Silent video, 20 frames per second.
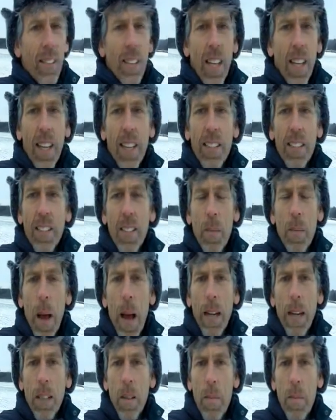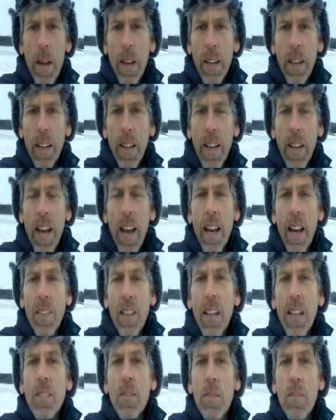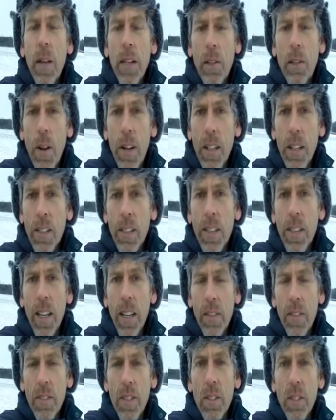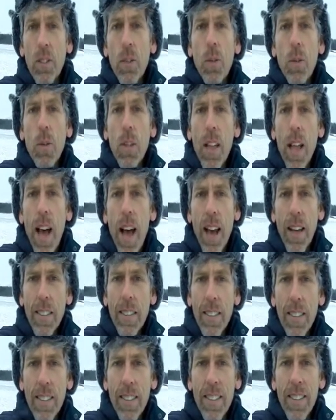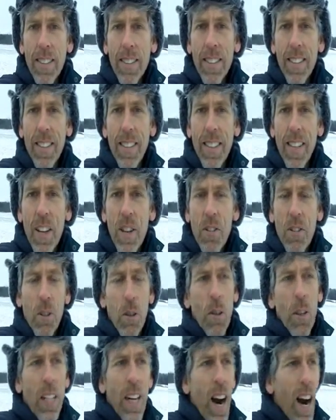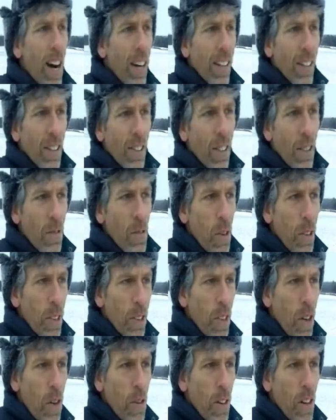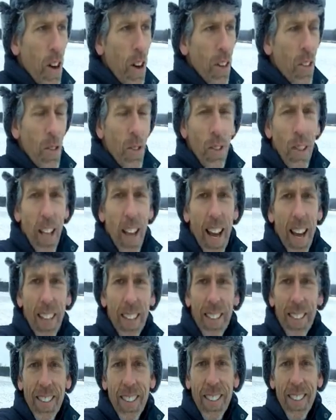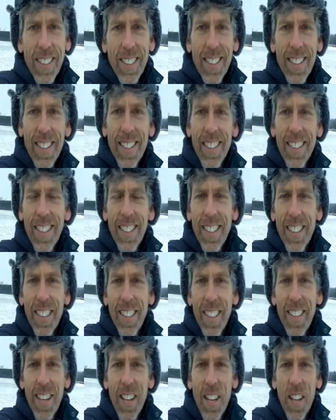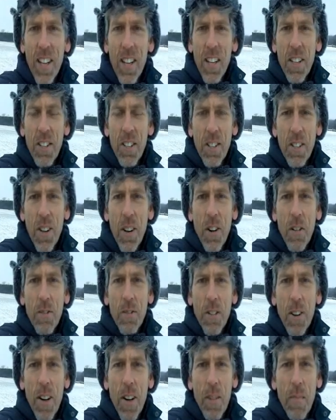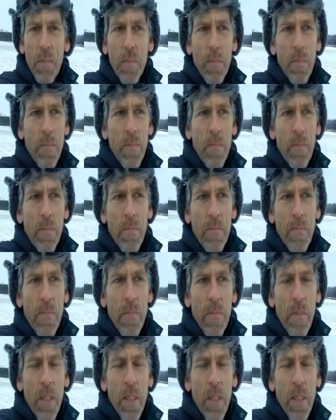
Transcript: It's taken some acclimating, and that's my greatest gift, is to relax. So regardless of what's going on, to relax. So from